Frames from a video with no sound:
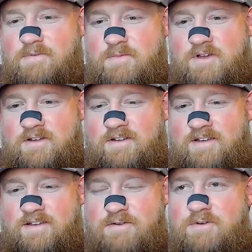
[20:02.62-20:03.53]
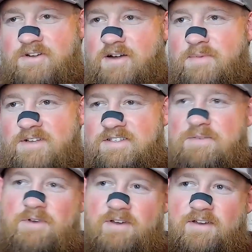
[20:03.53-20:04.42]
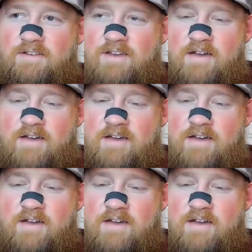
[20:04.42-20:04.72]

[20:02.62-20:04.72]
Oh man, you want to talk about CPAs?